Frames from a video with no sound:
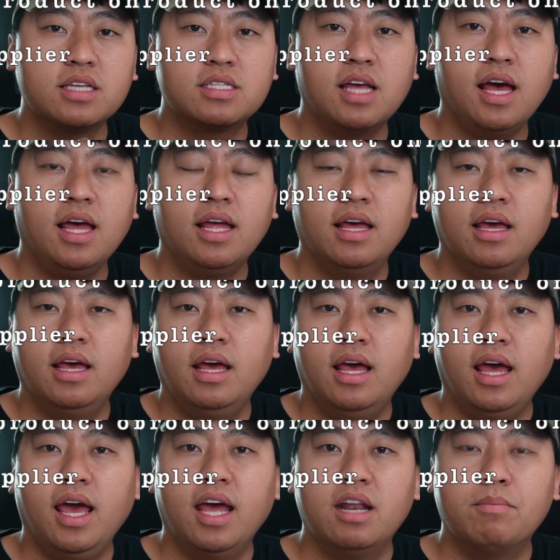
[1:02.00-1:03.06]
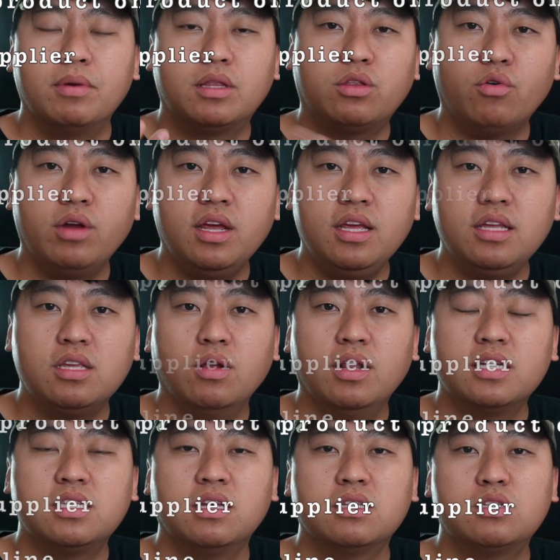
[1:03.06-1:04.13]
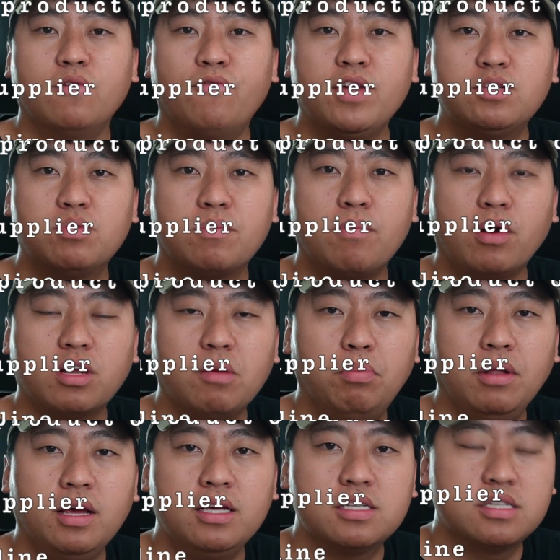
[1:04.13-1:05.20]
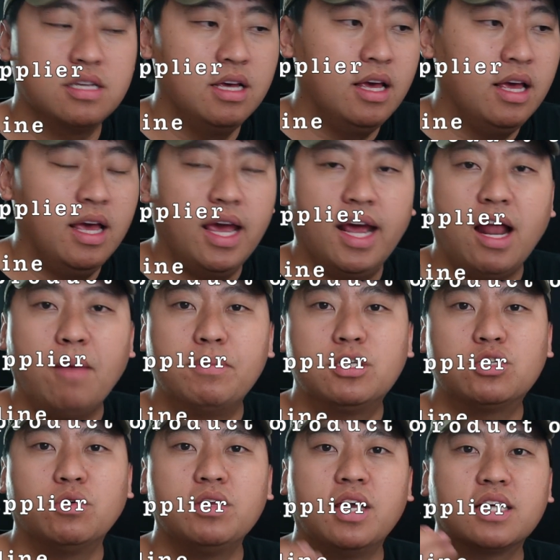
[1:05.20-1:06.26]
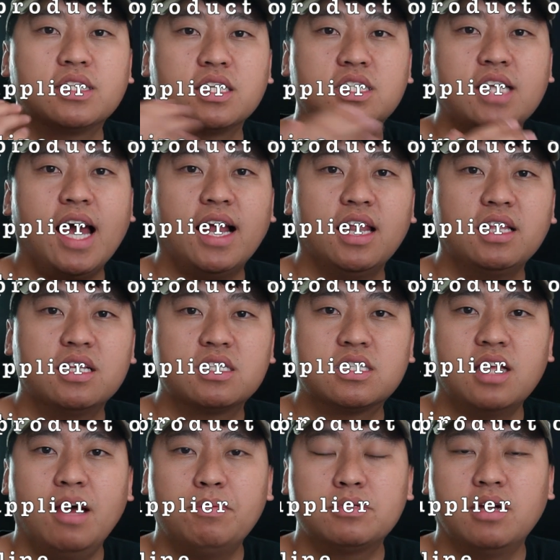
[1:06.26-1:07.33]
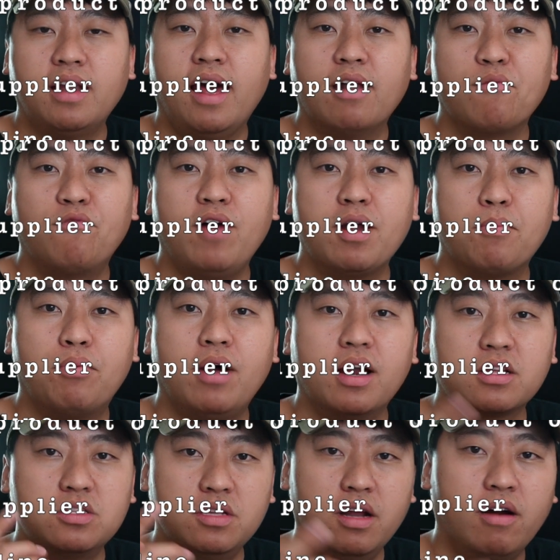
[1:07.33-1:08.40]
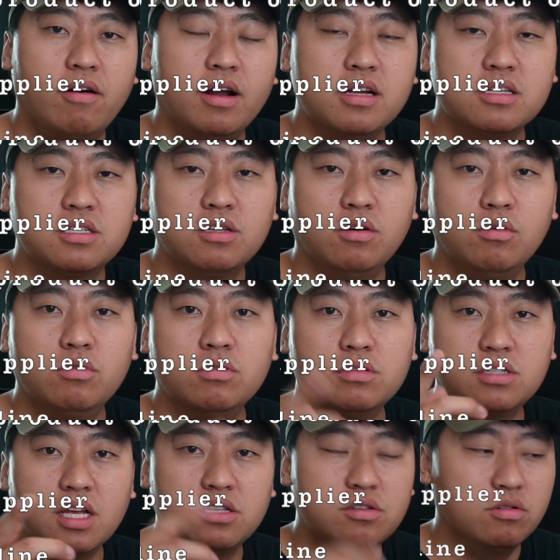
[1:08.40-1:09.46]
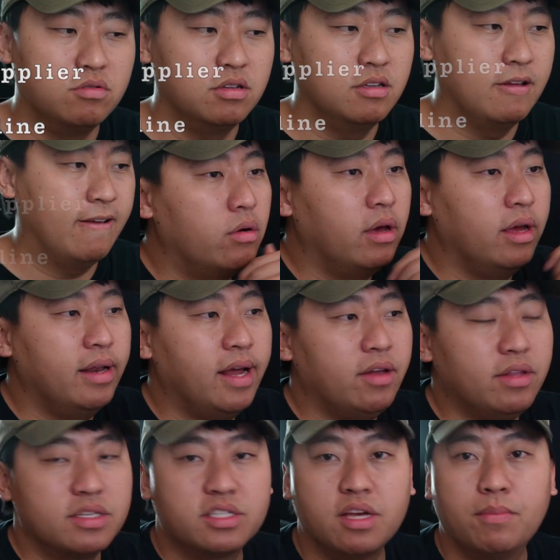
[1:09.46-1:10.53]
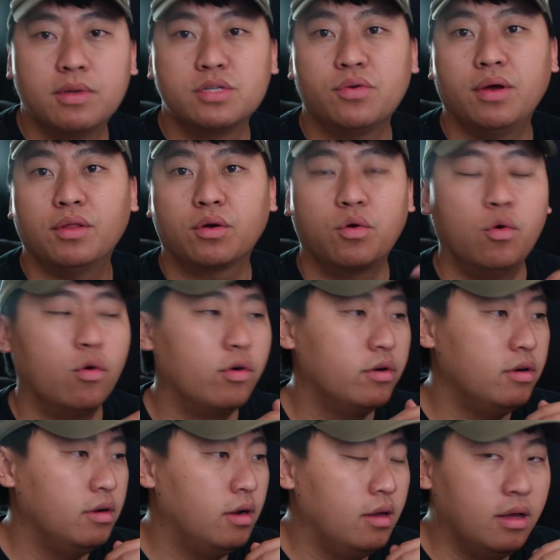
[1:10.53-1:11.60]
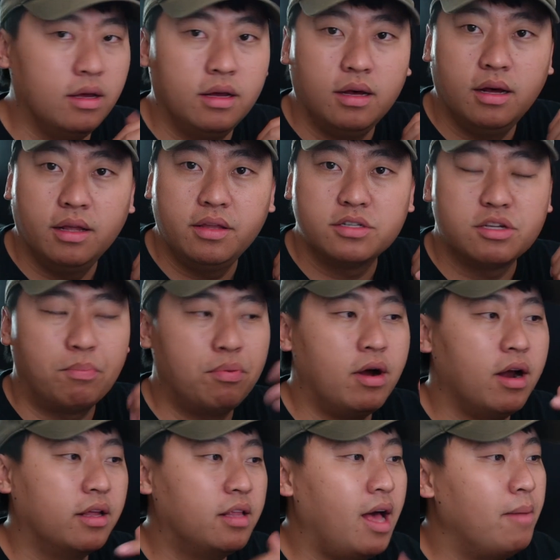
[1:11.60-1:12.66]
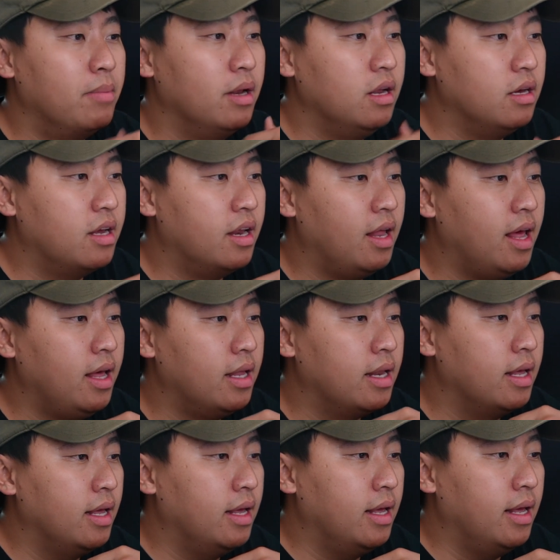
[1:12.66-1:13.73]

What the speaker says: guys that. And number three, you listen to Facebook Marketplace, and I'll be showing you guys exactly the steps on how to find a product today, all right? So stay tuned. Okay, now that summer's around the corner, there's a product that I've been looking at,